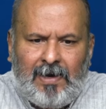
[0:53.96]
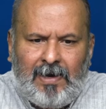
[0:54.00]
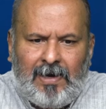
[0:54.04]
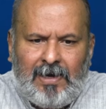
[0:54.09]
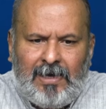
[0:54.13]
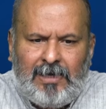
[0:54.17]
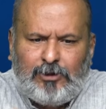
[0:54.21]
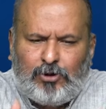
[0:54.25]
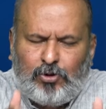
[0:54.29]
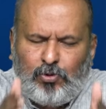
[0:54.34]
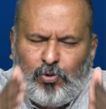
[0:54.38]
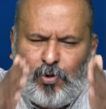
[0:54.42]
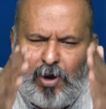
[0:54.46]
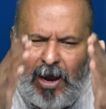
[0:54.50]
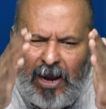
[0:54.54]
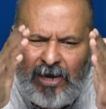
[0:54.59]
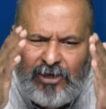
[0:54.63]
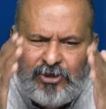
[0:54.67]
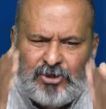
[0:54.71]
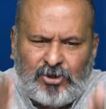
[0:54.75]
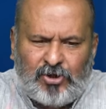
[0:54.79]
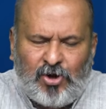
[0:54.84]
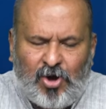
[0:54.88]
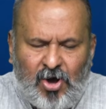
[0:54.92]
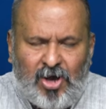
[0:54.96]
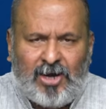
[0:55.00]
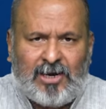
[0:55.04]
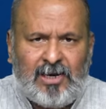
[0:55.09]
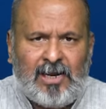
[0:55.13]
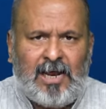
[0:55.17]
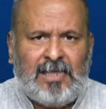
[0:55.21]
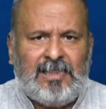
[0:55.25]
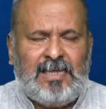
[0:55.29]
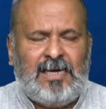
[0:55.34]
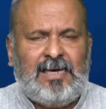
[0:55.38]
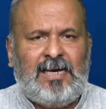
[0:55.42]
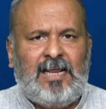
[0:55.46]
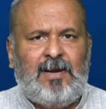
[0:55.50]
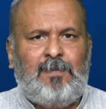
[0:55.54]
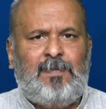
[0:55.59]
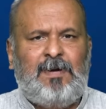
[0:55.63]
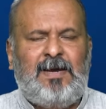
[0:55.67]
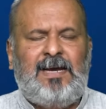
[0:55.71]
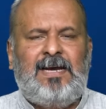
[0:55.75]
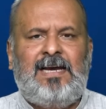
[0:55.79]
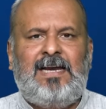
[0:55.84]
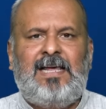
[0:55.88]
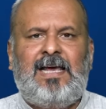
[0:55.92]
is to ensure that
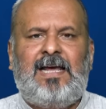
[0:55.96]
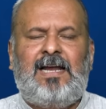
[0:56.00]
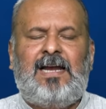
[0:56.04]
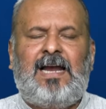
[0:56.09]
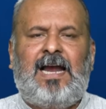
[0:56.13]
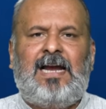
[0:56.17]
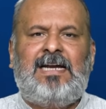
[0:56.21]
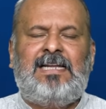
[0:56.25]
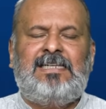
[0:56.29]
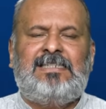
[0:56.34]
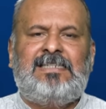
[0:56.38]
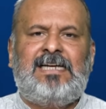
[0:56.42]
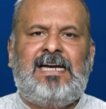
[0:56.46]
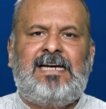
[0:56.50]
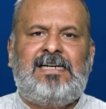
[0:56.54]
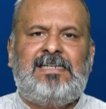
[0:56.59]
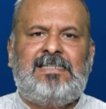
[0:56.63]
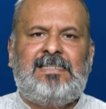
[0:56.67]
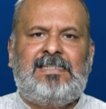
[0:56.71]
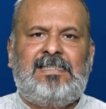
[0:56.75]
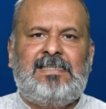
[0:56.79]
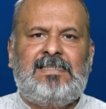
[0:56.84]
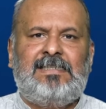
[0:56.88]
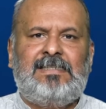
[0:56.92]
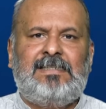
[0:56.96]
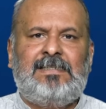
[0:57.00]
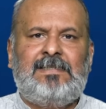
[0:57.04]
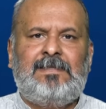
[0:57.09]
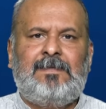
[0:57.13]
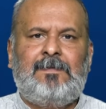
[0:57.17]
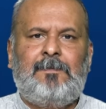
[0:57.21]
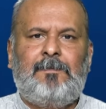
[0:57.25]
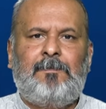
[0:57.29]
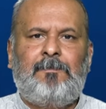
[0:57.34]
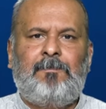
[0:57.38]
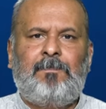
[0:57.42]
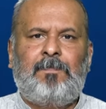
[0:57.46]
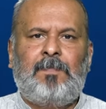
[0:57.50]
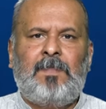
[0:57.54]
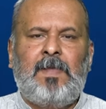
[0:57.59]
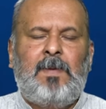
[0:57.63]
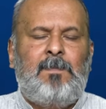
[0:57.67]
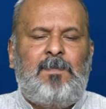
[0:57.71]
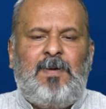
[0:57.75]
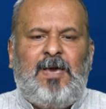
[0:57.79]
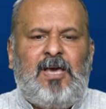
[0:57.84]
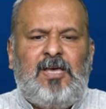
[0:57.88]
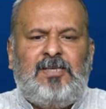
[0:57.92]
urban India understands this.
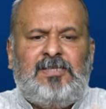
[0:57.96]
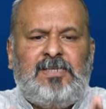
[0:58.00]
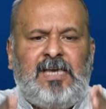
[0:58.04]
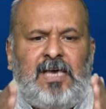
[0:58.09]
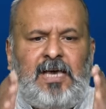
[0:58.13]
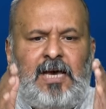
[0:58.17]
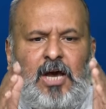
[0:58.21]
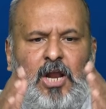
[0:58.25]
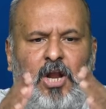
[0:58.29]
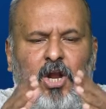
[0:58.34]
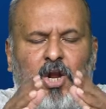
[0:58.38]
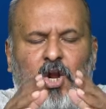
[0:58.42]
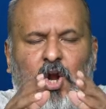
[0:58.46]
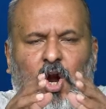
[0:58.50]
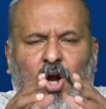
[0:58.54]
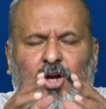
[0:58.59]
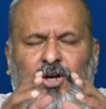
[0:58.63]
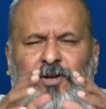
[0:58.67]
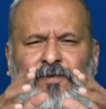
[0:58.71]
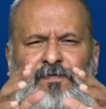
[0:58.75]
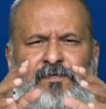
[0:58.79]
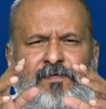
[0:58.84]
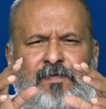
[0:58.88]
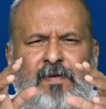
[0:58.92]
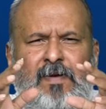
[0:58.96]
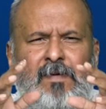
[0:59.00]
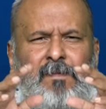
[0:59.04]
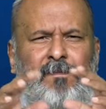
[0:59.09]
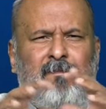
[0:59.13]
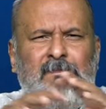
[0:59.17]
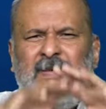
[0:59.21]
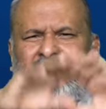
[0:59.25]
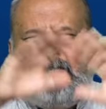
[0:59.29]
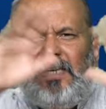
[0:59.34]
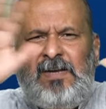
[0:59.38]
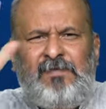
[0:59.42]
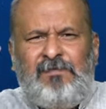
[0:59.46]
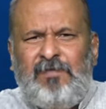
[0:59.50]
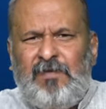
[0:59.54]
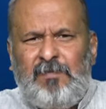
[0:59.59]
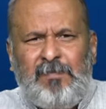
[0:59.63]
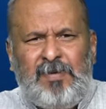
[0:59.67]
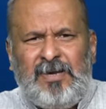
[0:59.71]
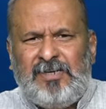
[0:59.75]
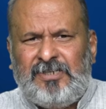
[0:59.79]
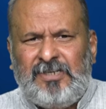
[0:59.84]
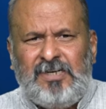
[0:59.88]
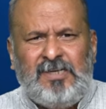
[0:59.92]
Because a lot of
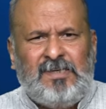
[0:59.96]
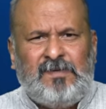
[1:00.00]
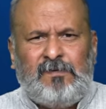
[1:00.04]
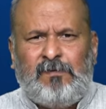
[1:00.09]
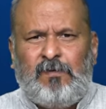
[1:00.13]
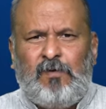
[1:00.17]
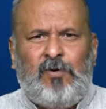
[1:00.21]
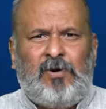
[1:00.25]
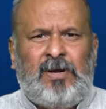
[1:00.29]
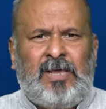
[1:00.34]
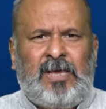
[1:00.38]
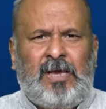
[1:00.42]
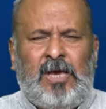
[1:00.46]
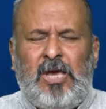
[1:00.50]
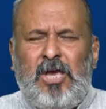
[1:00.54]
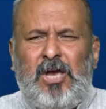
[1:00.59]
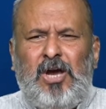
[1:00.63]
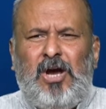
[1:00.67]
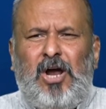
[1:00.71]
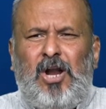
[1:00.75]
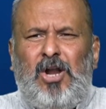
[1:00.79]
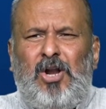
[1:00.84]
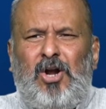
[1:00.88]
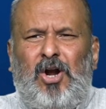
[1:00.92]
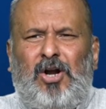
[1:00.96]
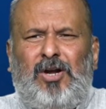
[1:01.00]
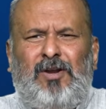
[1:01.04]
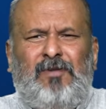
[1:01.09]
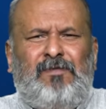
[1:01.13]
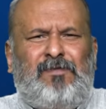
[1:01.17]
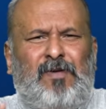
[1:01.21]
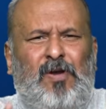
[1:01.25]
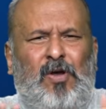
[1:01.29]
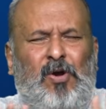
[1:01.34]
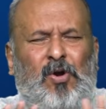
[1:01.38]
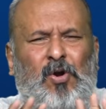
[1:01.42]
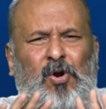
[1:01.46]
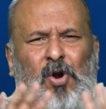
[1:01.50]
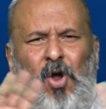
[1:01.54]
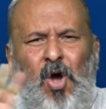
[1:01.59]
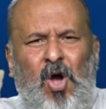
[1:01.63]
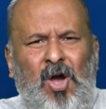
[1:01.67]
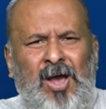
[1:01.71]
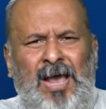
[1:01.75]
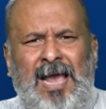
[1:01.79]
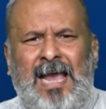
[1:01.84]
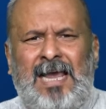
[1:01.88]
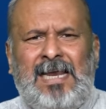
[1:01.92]
misinformation is floating. A lot of
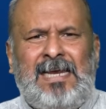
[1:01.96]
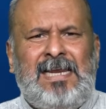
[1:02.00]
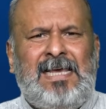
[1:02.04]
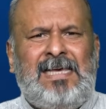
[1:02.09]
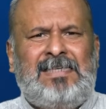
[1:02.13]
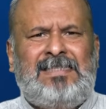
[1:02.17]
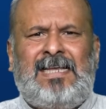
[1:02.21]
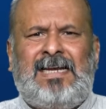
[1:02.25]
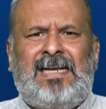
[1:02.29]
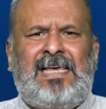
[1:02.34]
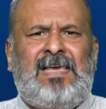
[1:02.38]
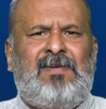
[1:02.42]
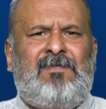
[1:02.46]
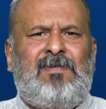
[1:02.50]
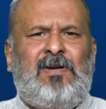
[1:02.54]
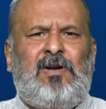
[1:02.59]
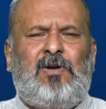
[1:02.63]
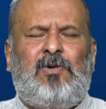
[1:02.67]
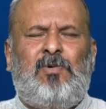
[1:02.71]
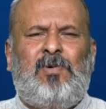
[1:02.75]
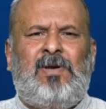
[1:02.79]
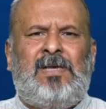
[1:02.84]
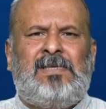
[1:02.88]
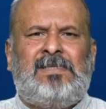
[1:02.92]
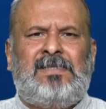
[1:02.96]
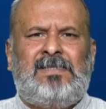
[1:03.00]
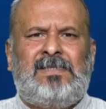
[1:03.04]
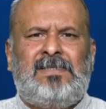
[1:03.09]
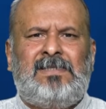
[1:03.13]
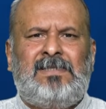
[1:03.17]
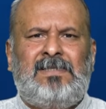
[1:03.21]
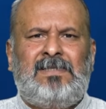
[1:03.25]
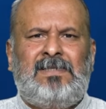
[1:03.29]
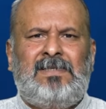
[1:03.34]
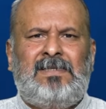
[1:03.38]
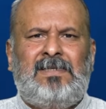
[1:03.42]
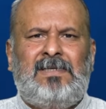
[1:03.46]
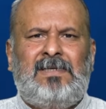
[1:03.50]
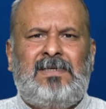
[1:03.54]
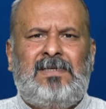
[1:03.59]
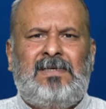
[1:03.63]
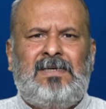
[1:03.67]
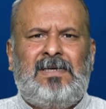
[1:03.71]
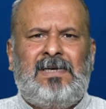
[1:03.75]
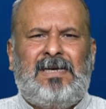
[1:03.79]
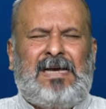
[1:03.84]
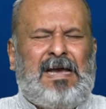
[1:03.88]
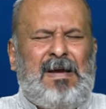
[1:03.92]
wrong ideas are given to us.
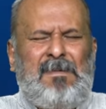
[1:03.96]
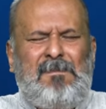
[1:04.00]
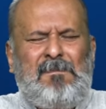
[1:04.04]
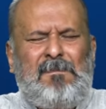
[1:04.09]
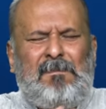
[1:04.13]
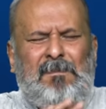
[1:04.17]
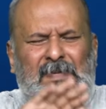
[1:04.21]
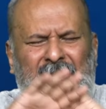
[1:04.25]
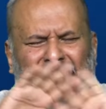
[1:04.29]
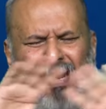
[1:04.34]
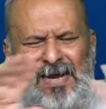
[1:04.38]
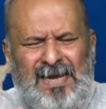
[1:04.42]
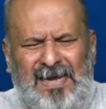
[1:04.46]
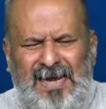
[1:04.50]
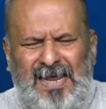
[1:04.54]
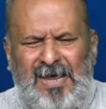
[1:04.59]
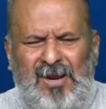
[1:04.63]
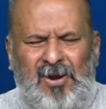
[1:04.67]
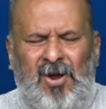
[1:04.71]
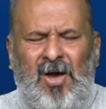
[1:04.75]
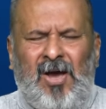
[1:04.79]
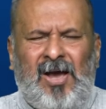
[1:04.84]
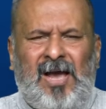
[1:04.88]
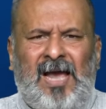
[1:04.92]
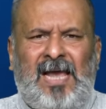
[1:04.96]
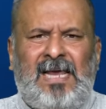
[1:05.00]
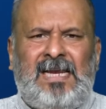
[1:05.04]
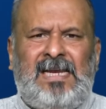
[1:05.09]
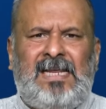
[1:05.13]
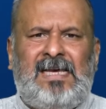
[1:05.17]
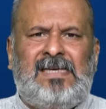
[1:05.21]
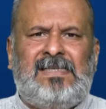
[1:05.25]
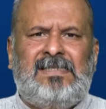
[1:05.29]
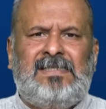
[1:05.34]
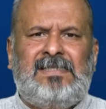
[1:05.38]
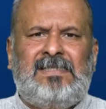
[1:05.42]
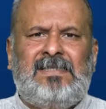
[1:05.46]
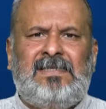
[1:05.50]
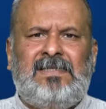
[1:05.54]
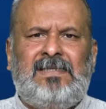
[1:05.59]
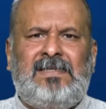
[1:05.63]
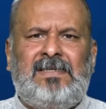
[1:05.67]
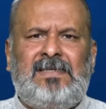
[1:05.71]
Completely wrong ideas.